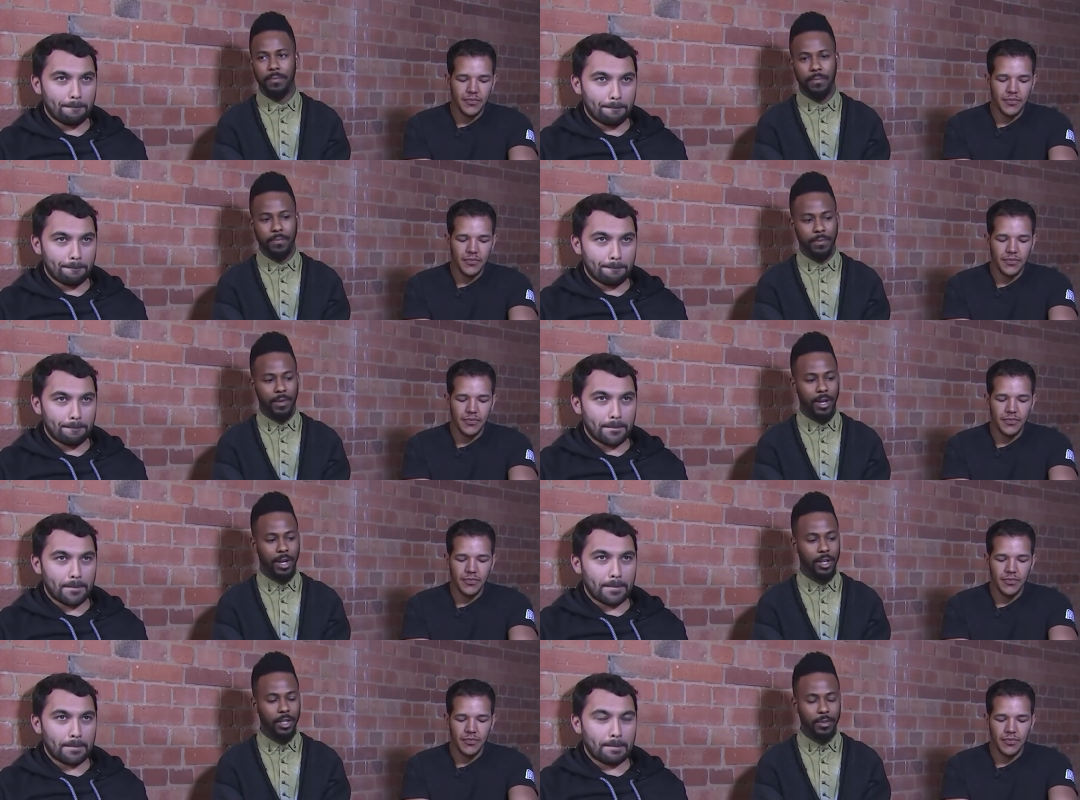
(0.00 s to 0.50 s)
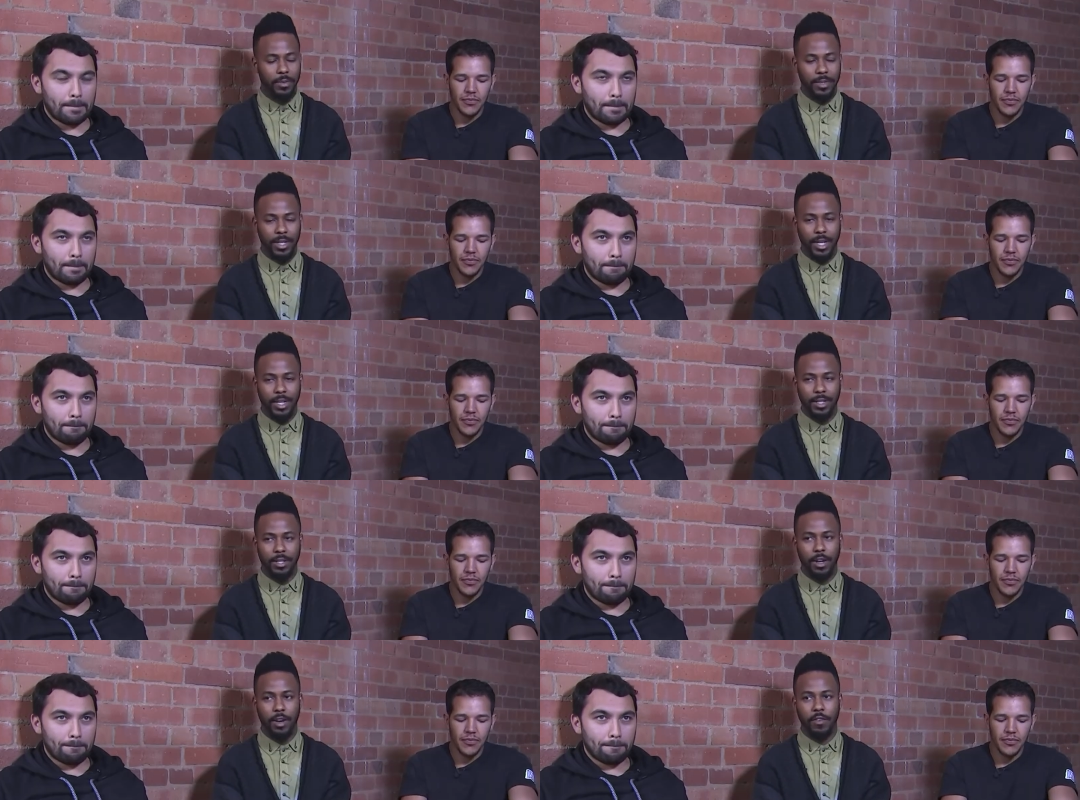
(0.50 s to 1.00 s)
Speaker 1: one hundred
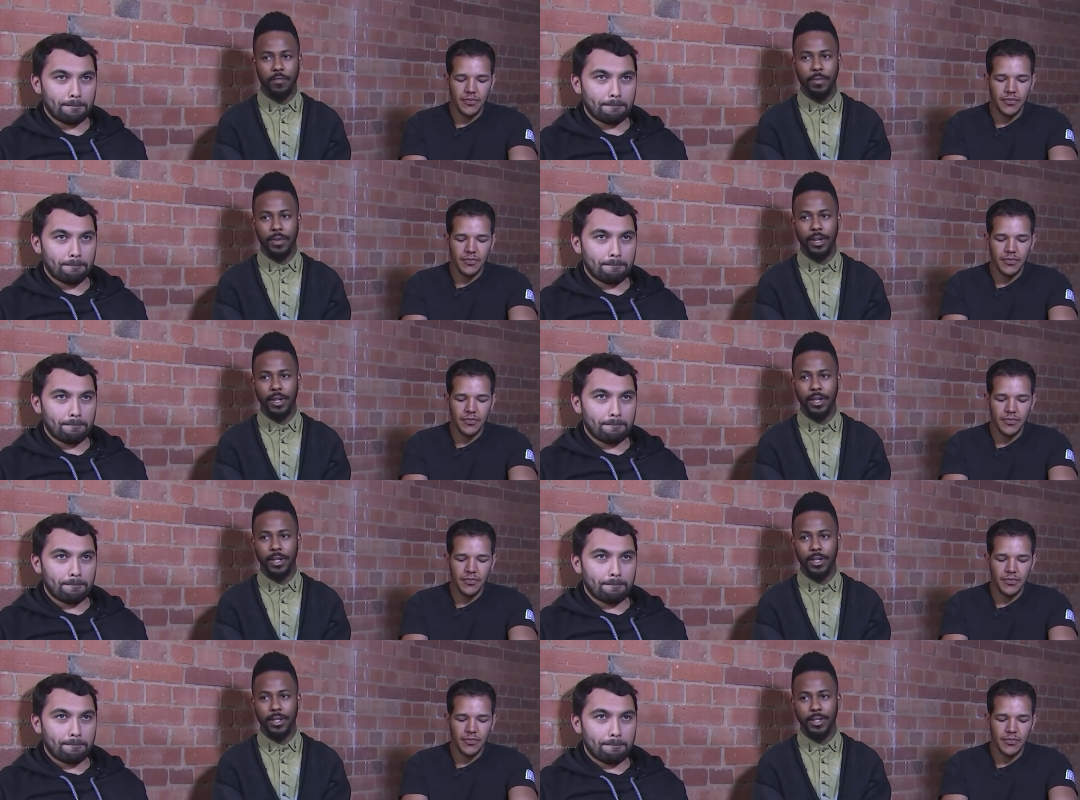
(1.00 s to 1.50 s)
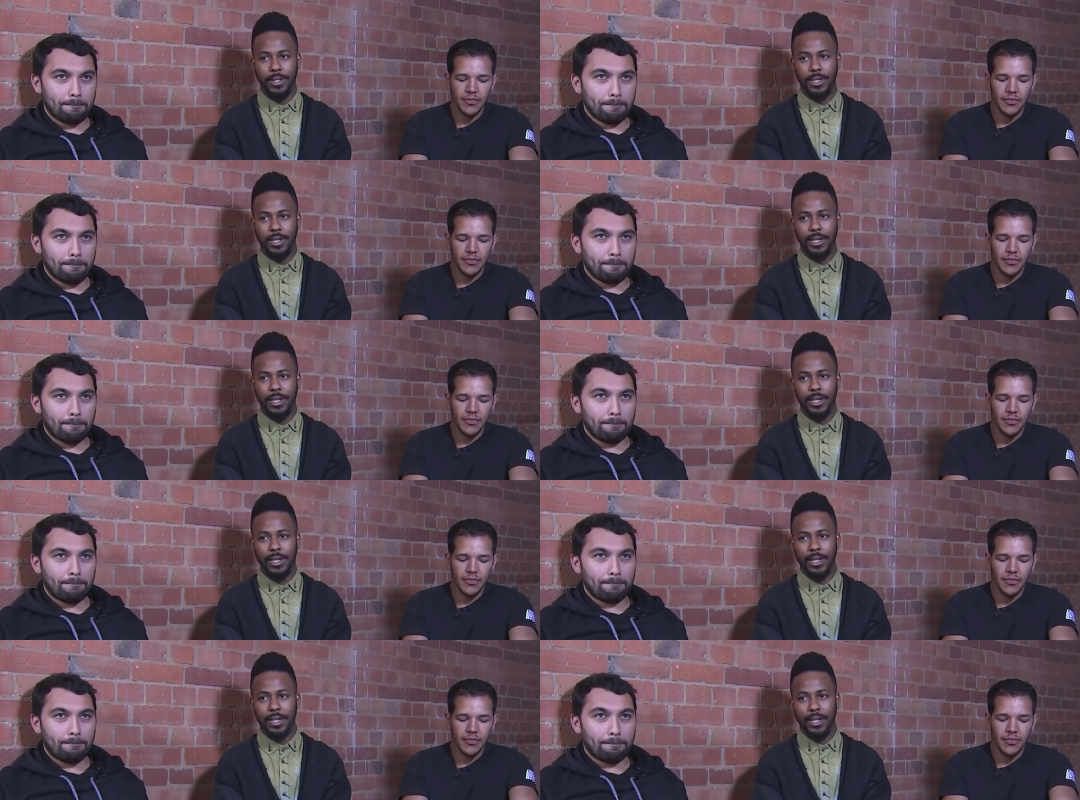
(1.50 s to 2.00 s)
percent Daft Punk.
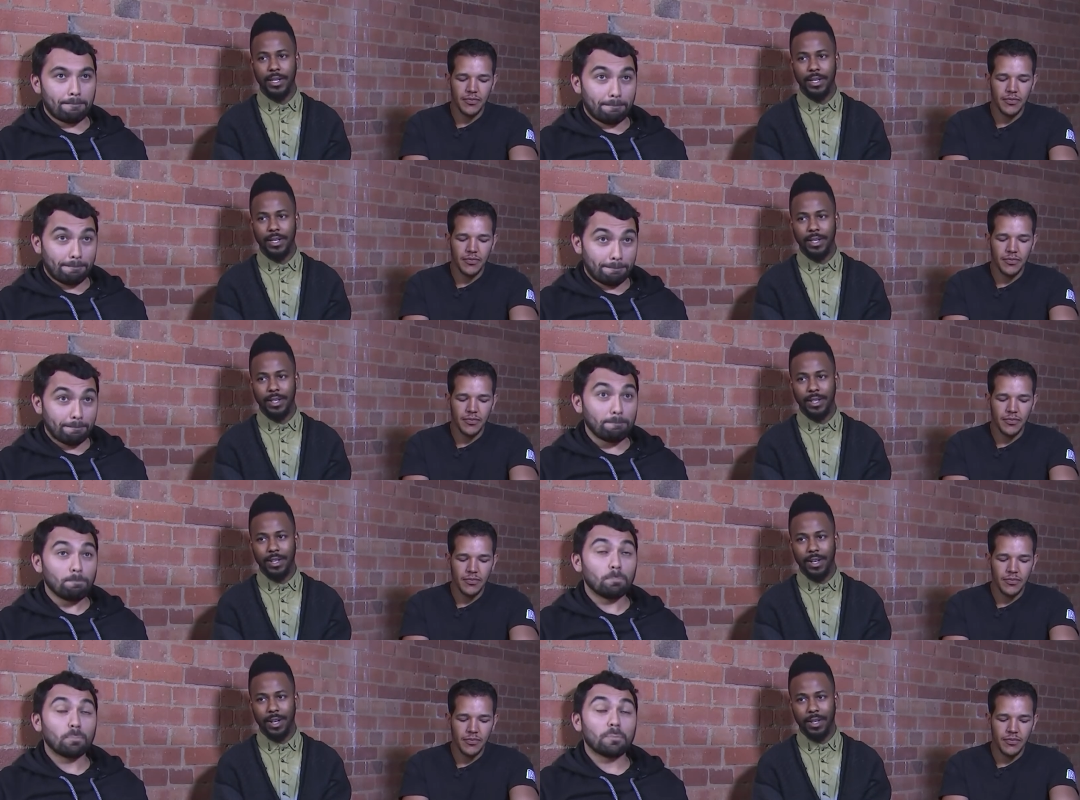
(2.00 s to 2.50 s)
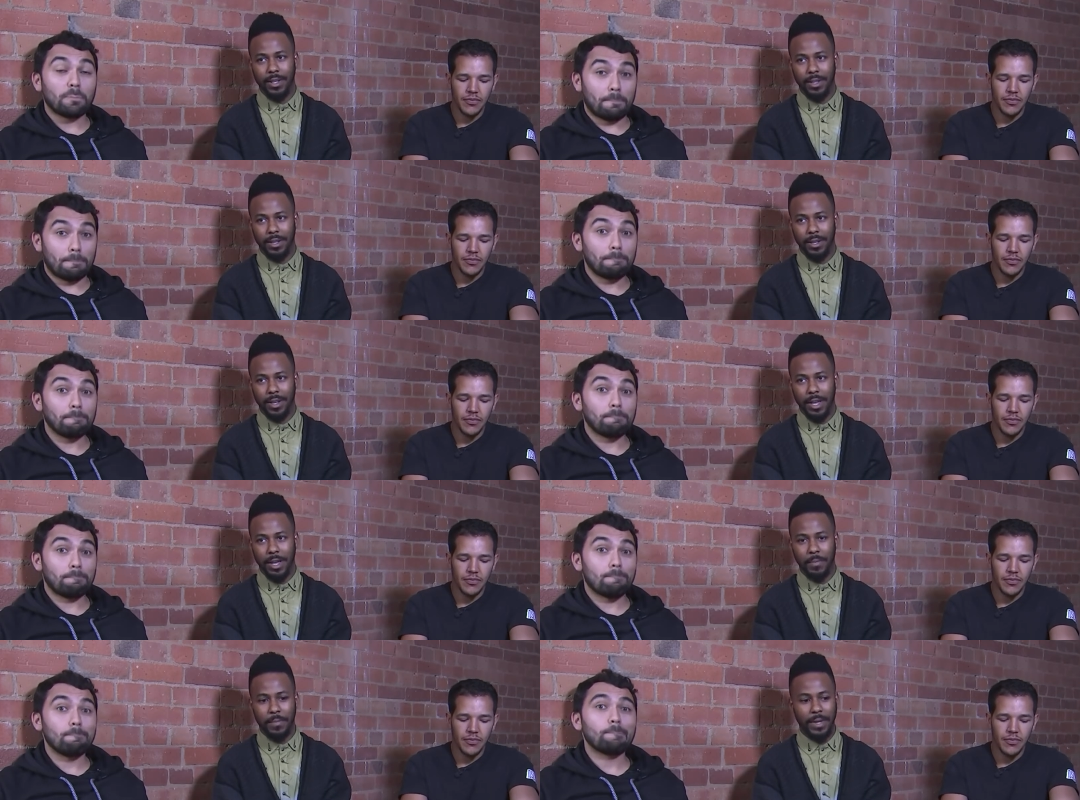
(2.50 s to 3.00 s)
I think
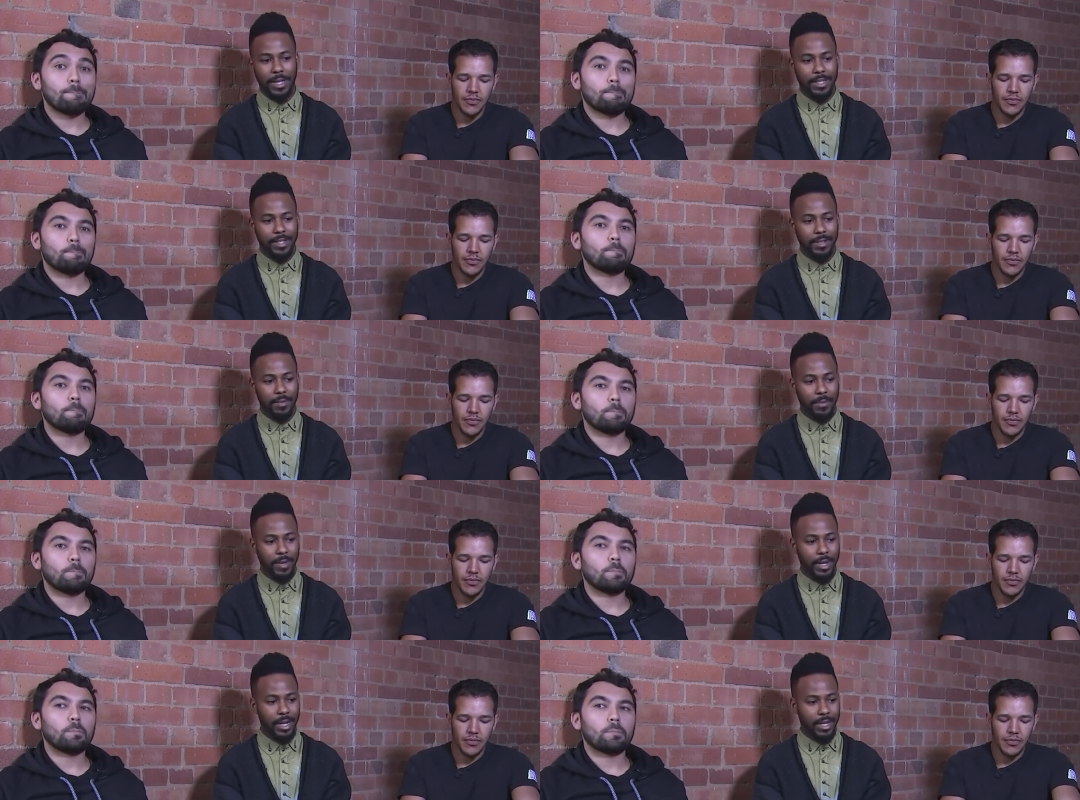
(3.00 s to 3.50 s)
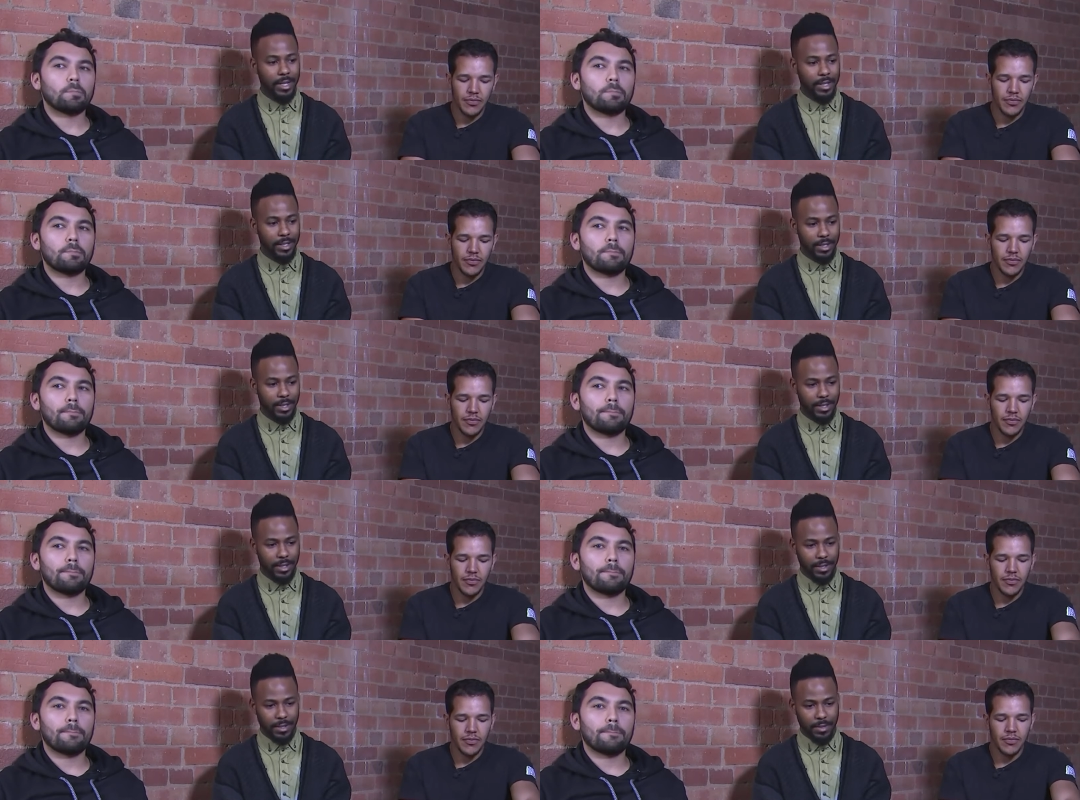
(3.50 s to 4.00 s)
they
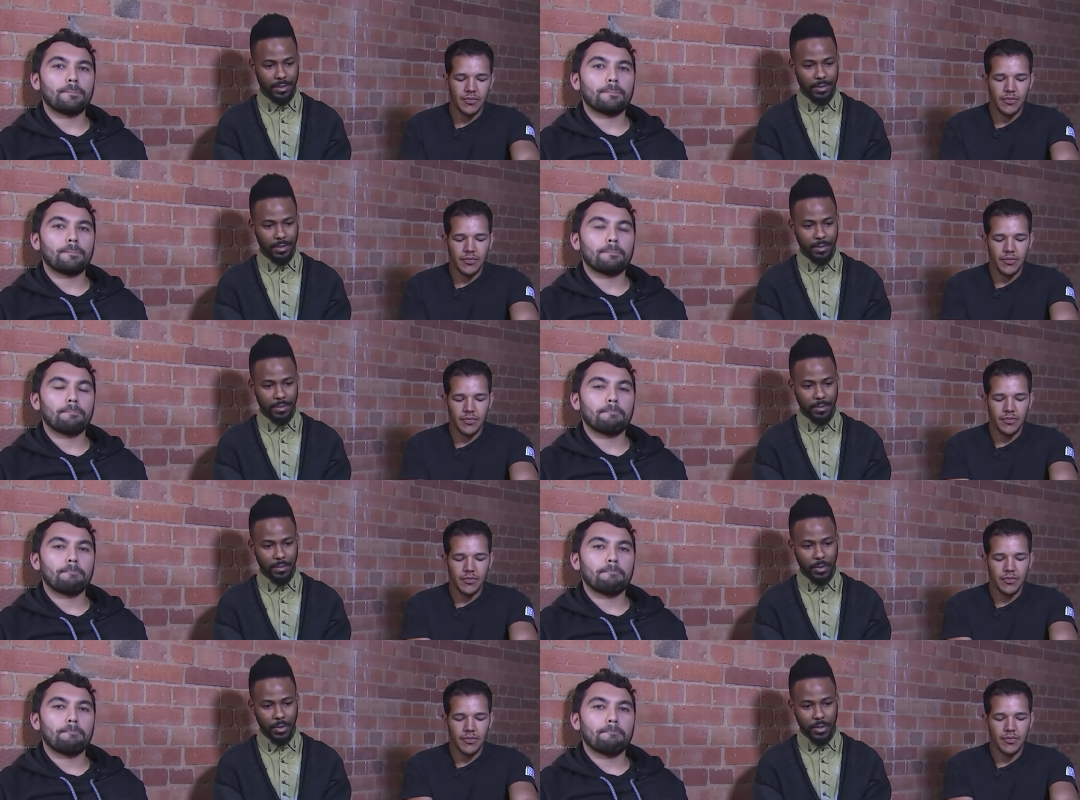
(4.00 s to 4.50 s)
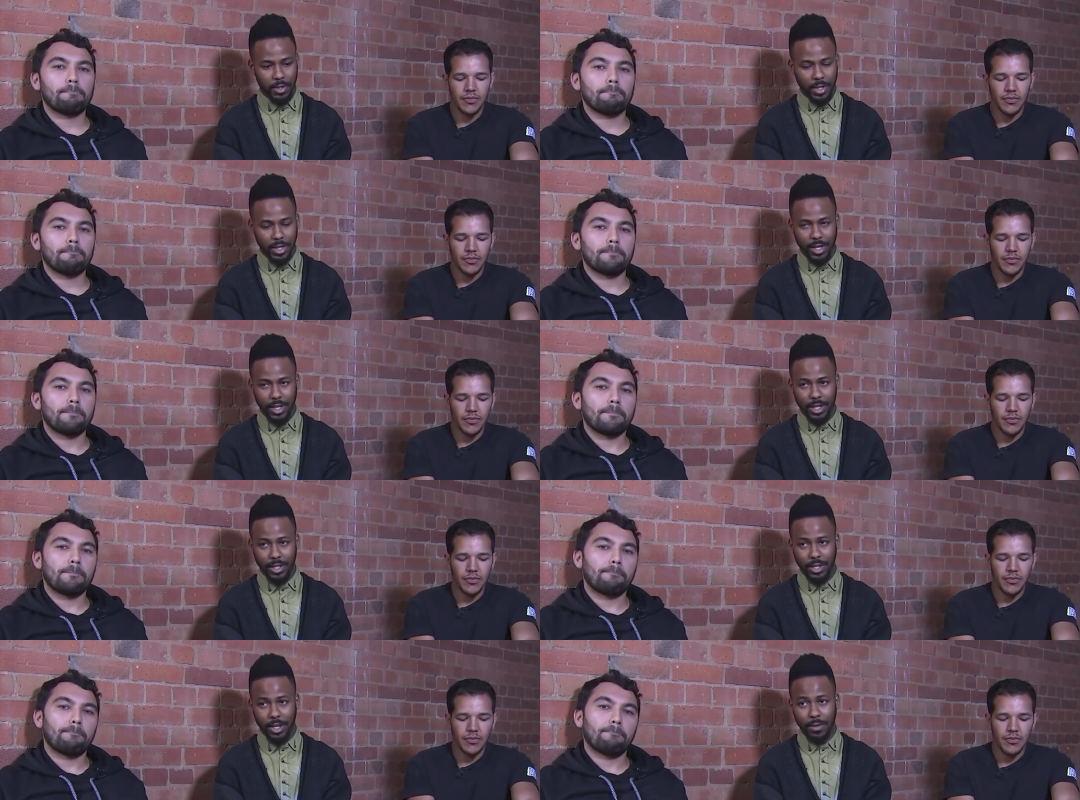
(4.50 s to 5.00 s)
epitomise music
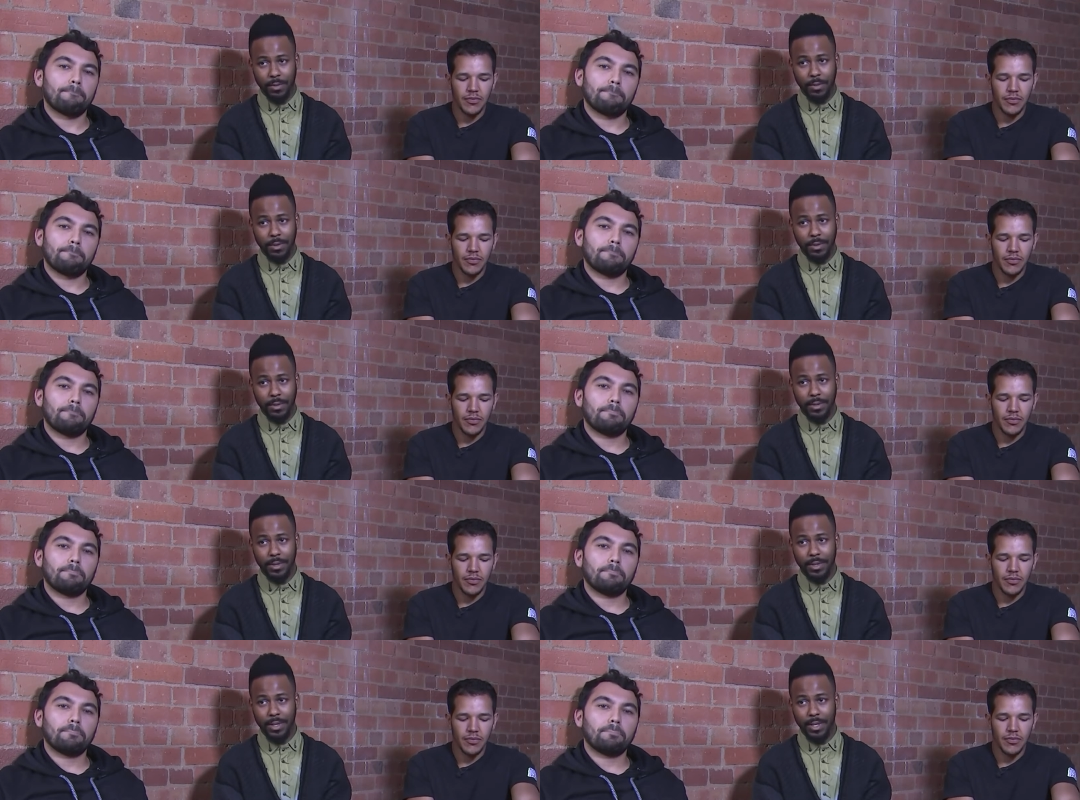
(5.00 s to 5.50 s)
in general,